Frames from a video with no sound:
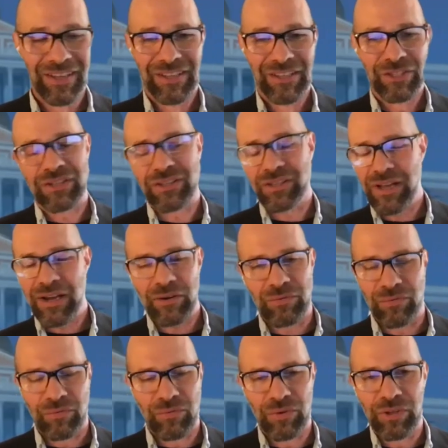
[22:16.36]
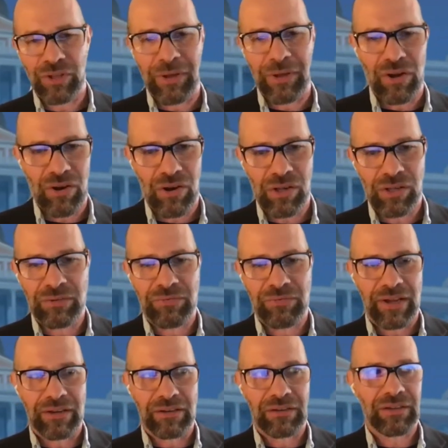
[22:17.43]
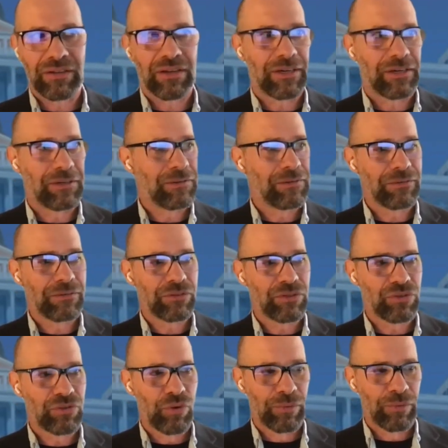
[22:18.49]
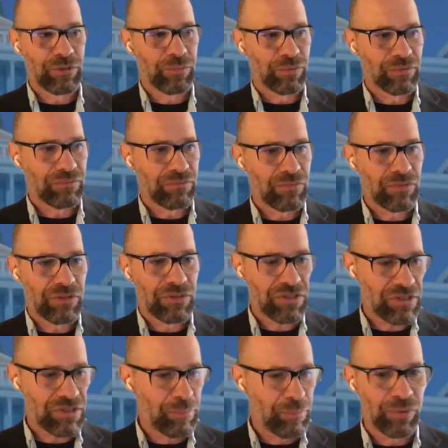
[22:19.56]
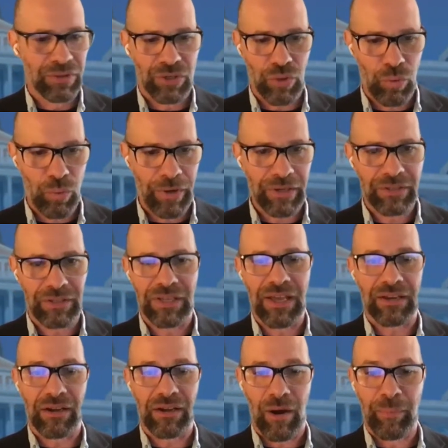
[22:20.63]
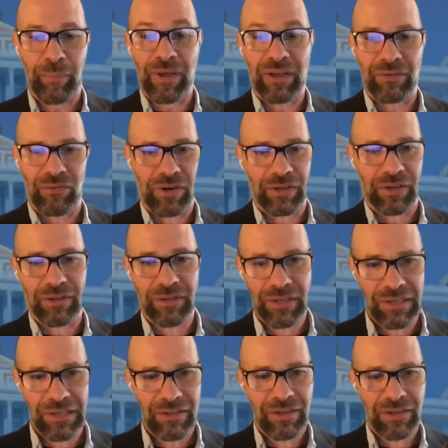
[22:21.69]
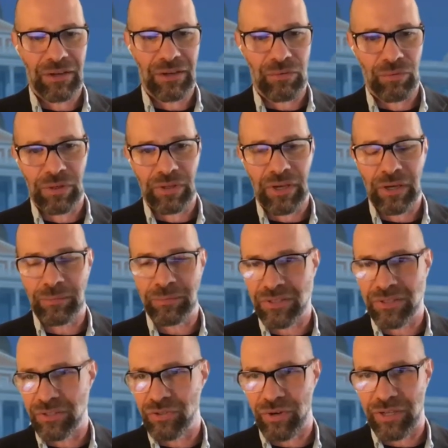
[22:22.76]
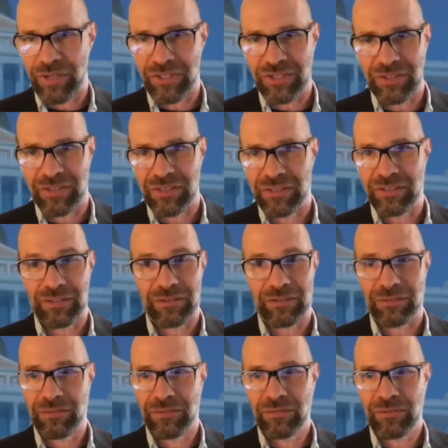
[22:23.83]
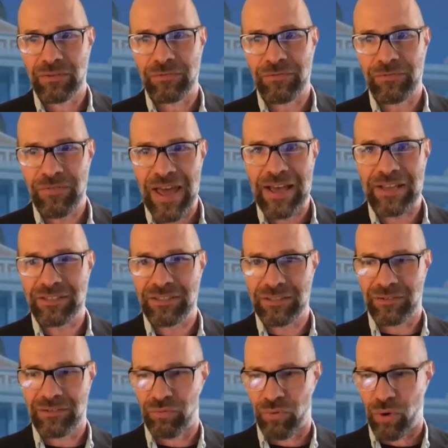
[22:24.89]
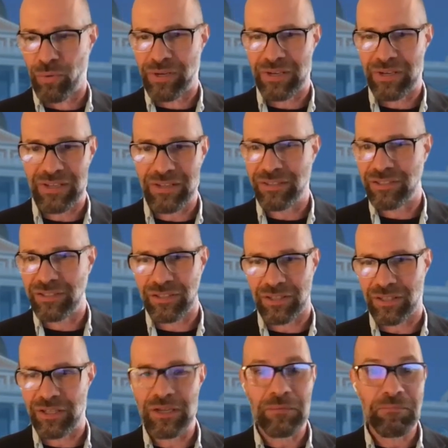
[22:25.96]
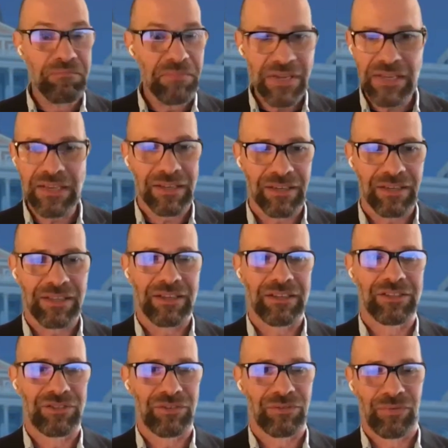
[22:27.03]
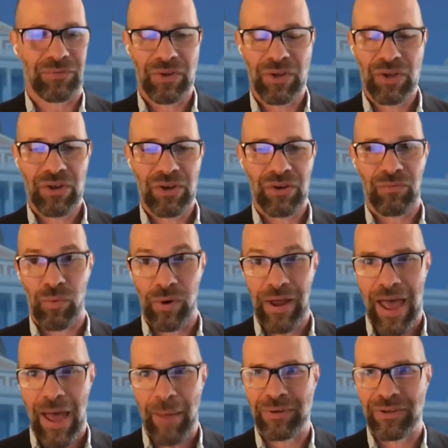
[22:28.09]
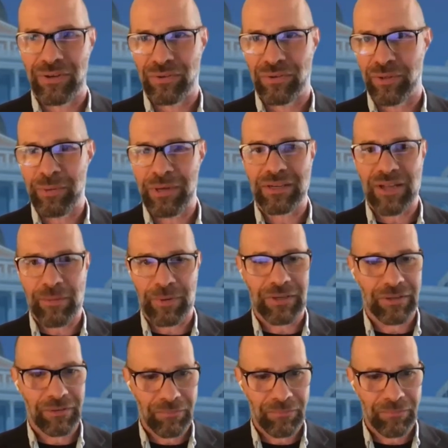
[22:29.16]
So the cloud really made all of that so much more simple and quick to get up and running. It really helped us address the fast growing needs, like the immediate needs of what happened during the pandemic.